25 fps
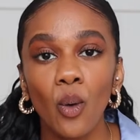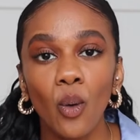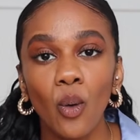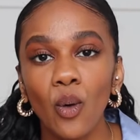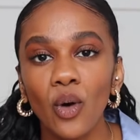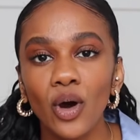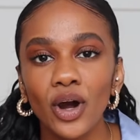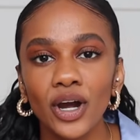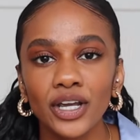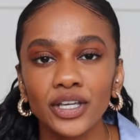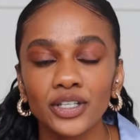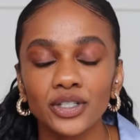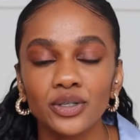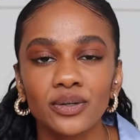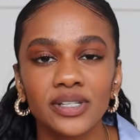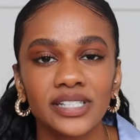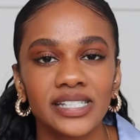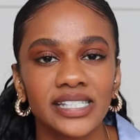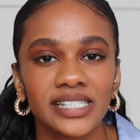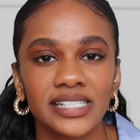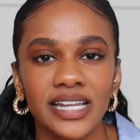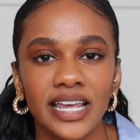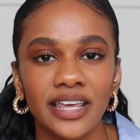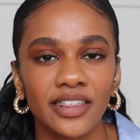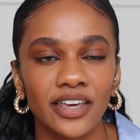Or you
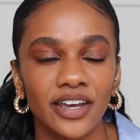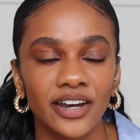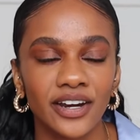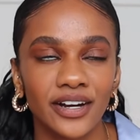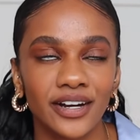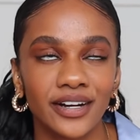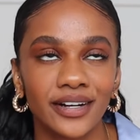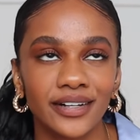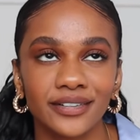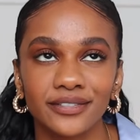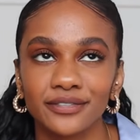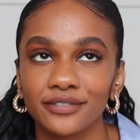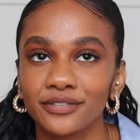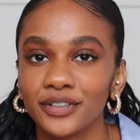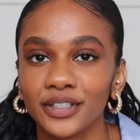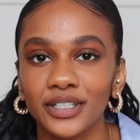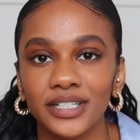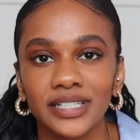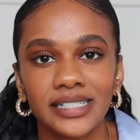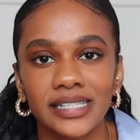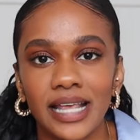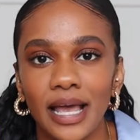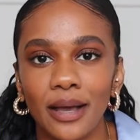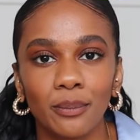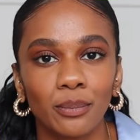can stay there, for
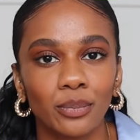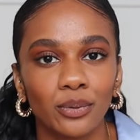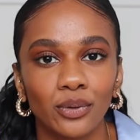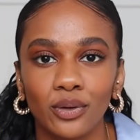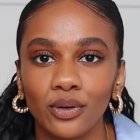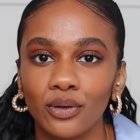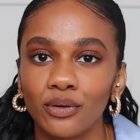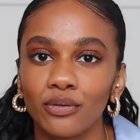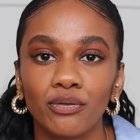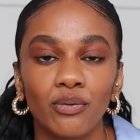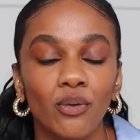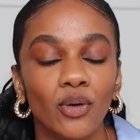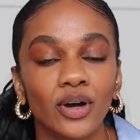example,